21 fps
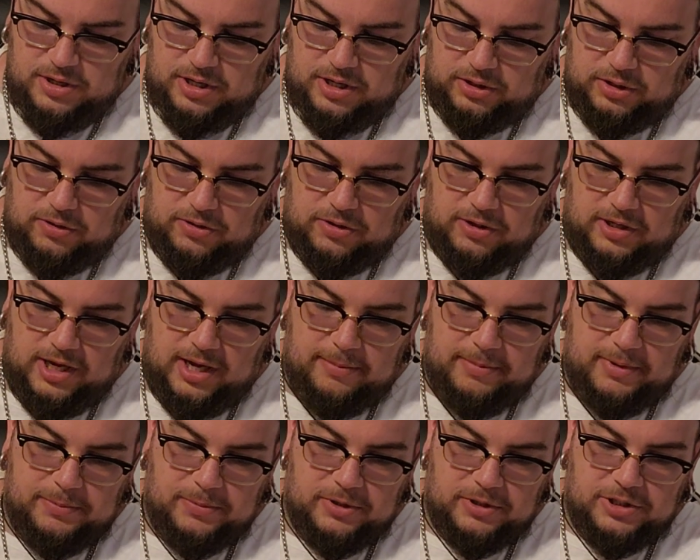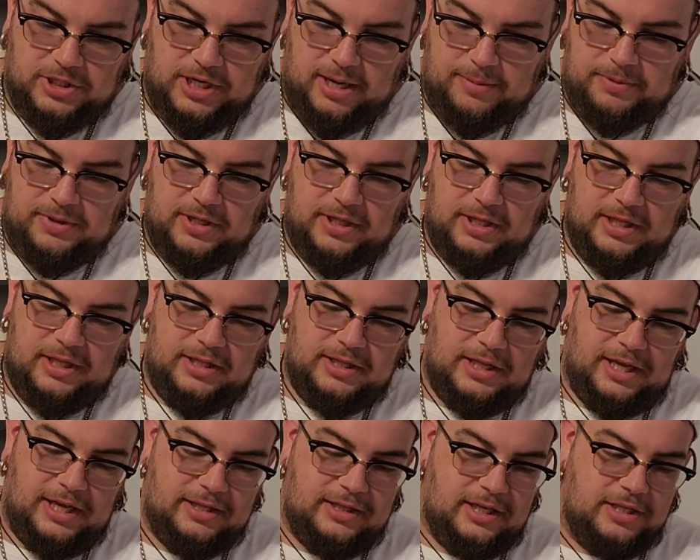a local comic book shop, and then
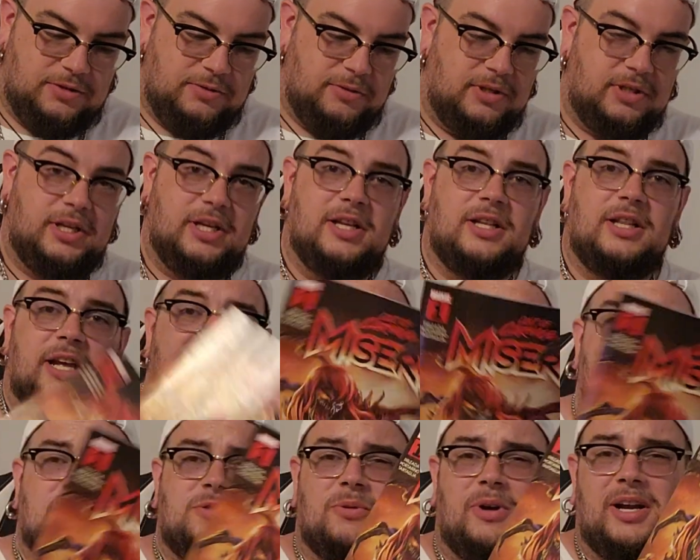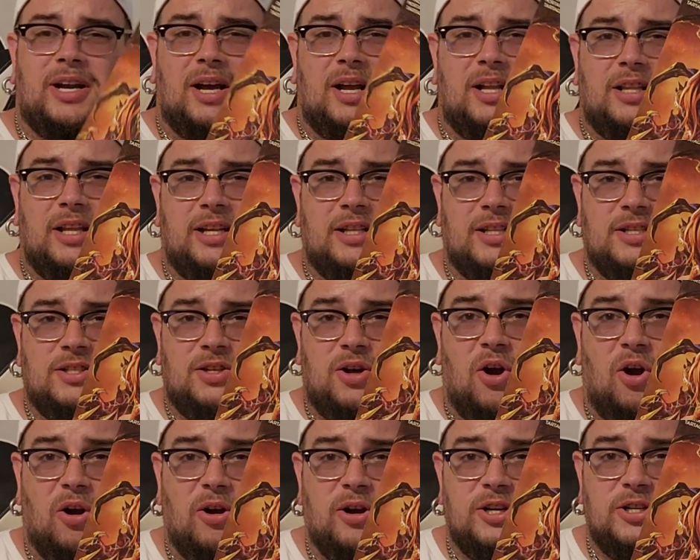like that's where I'll get, like that's where I got like this
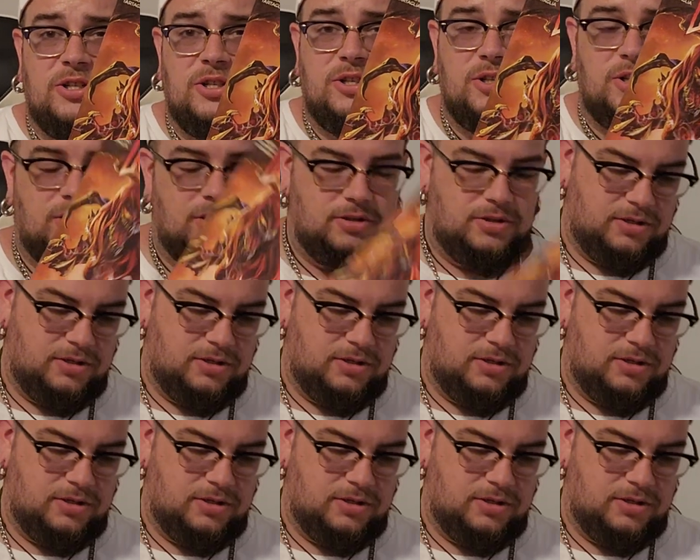Carnage.